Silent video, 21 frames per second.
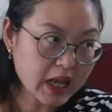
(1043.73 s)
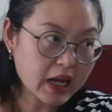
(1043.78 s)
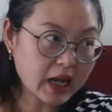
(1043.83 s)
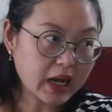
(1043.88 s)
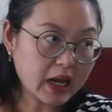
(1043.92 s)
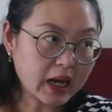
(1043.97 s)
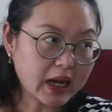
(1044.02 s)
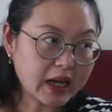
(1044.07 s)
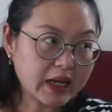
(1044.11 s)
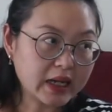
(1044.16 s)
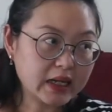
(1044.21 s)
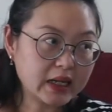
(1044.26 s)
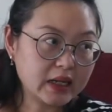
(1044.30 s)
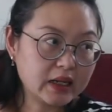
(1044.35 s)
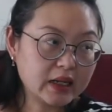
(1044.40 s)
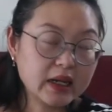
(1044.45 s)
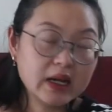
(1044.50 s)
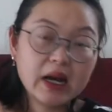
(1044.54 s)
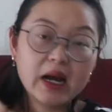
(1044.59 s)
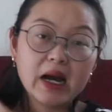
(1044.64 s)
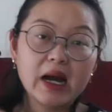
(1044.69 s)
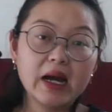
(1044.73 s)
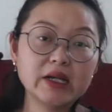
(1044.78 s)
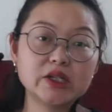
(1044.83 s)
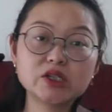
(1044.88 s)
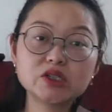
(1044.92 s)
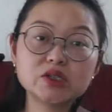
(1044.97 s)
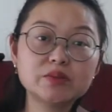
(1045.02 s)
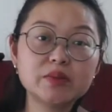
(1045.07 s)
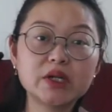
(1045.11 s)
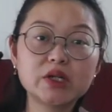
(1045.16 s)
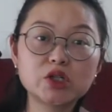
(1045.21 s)
I just
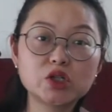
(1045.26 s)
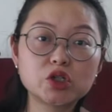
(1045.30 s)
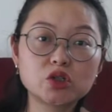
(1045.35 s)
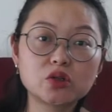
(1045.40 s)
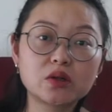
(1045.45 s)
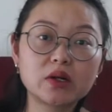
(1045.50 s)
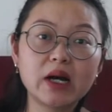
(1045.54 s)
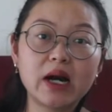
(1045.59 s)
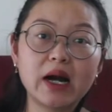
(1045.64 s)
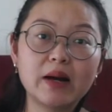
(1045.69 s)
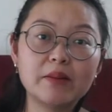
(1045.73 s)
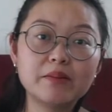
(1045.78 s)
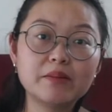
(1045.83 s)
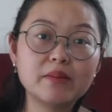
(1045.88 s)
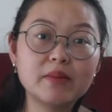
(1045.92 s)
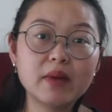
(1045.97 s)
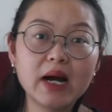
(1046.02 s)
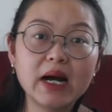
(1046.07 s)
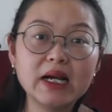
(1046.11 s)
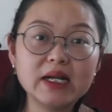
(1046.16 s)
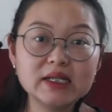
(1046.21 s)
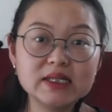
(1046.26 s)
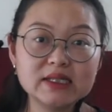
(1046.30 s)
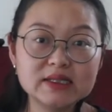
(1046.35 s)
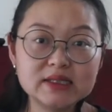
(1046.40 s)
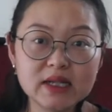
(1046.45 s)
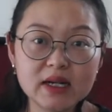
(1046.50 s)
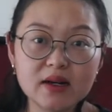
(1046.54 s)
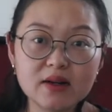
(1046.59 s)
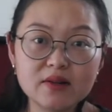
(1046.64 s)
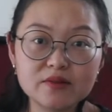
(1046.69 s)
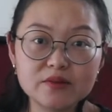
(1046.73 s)
make sure my
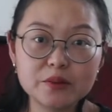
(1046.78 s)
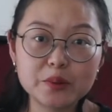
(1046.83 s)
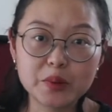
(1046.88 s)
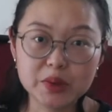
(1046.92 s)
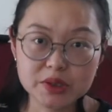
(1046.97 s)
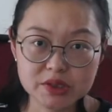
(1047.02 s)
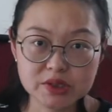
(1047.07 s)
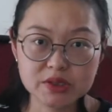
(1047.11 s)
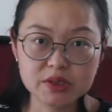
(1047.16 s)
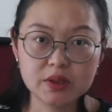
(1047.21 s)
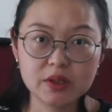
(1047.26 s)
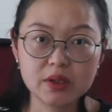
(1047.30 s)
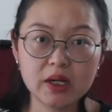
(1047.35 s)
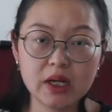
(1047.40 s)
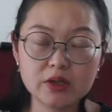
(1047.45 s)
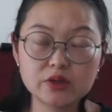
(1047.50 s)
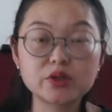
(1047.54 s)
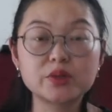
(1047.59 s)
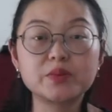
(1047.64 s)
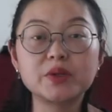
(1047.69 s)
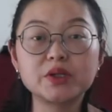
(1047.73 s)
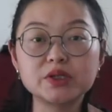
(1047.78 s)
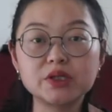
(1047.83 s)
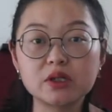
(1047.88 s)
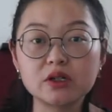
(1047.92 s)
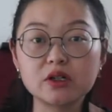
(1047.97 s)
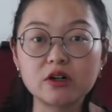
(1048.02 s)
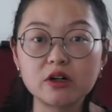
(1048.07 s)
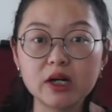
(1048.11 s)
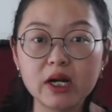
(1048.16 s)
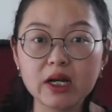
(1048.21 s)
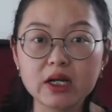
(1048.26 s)
stuff was 100%
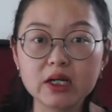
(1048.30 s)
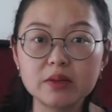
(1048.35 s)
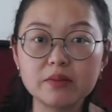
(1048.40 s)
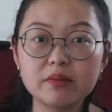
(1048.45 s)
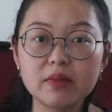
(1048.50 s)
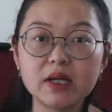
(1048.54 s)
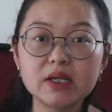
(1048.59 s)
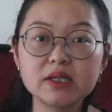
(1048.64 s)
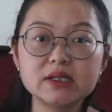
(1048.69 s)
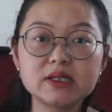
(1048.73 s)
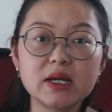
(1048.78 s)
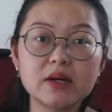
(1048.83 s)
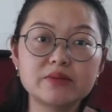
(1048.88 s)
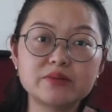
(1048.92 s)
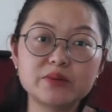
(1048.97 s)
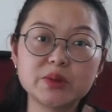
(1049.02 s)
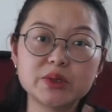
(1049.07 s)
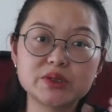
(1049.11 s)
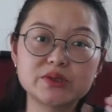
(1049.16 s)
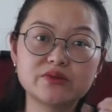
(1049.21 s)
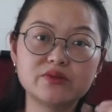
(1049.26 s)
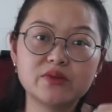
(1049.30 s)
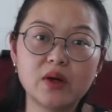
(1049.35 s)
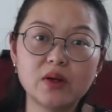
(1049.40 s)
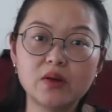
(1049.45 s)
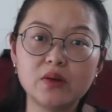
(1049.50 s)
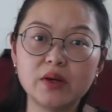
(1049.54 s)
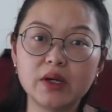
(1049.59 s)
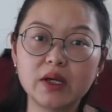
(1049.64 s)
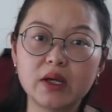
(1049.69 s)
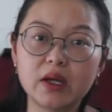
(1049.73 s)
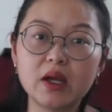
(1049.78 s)
correct. My stuff was
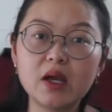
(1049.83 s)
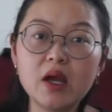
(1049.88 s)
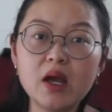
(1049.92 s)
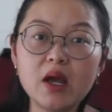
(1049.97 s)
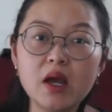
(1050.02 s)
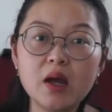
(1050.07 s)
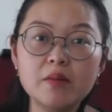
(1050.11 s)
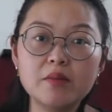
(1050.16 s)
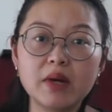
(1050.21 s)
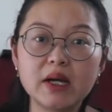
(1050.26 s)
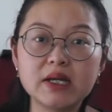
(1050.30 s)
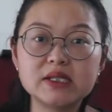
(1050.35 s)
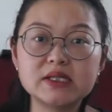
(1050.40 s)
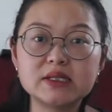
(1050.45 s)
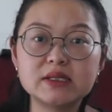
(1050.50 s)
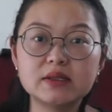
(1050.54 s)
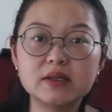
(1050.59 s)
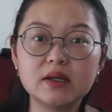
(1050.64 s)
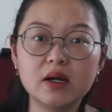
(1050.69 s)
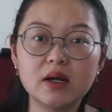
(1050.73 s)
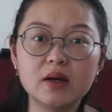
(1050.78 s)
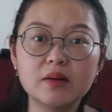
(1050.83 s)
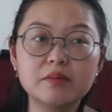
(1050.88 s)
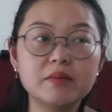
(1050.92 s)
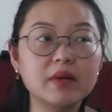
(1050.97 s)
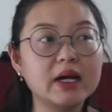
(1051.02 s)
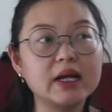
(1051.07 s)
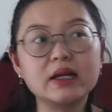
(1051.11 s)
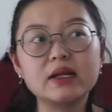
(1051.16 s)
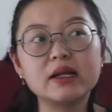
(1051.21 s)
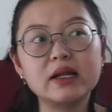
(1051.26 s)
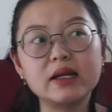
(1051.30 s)
following my
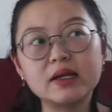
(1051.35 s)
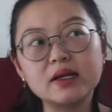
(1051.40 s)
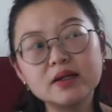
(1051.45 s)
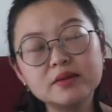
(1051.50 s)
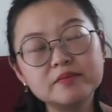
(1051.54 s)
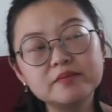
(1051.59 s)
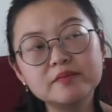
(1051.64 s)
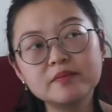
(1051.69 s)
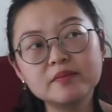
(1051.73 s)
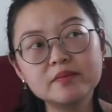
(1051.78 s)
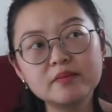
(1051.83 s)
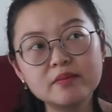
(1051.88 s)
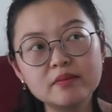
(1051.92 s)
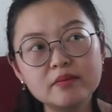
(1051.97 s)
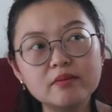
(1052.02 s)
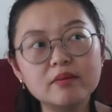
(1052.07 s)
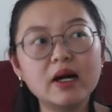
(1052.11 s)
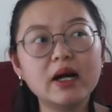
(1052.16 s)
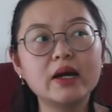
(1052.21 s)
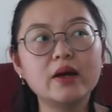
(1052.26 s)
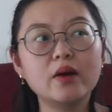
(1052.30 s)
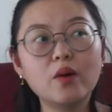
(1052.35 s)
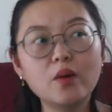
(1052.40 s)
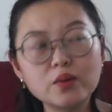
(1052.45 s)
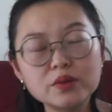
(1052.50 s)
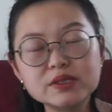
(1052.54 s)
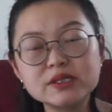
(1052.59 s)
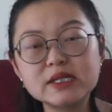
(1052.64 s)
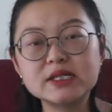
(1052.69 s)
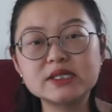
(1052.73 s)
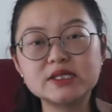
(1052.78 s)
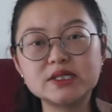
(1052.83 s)
like my own
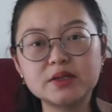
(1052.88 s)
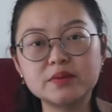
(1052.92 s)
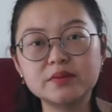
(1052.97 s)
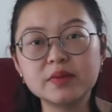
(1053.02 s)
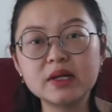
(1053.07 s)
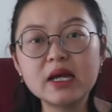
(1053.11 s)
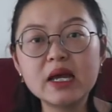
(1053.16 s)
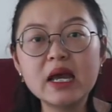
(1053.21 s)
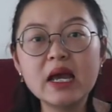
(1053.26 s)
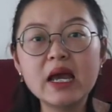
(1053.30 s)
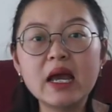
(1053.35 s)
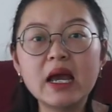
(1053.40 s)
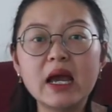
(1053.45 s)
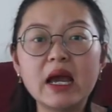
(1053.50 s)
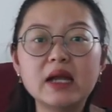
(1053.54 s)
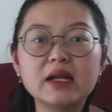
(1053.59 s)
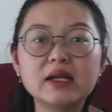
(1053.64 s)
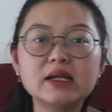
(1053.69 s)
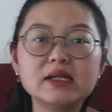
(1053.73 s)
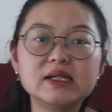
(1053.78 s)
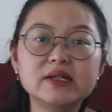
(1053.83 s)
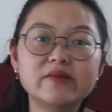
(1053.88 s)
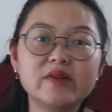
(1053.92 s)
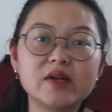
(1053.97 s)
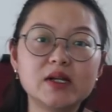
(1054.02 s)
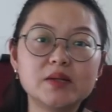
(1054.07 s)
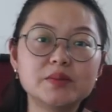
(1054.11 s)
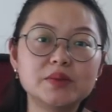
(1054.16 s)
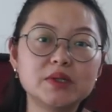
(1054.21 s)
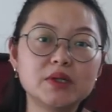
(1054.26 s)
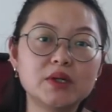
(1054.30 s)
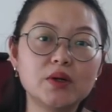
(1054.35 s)
system, and I
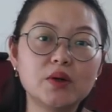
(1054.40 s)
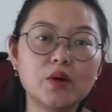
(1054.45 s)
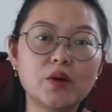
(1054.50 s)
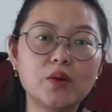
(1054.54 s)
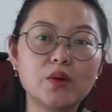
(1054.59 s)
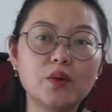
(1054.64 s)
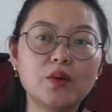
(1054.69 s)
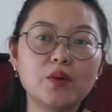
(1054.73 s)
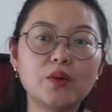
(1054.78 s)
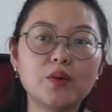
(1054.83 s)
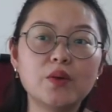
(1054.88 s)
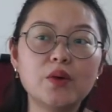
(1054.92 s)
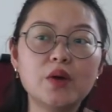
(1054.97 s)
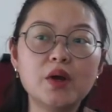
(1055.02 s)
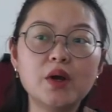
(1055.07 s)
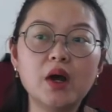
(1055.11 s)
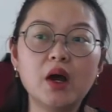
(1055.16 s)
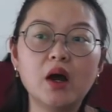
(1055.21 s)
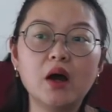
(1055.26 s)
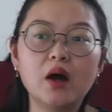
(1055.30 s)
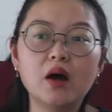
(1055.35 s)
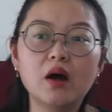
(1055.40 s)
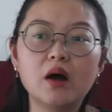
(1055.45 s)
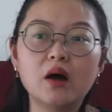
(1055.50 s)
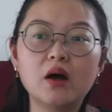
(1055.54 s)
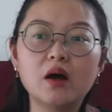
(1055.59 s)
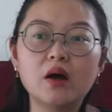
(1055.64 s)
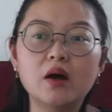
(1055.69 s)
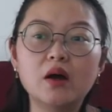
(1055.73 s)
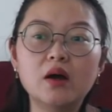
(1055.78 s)
developed a whole uh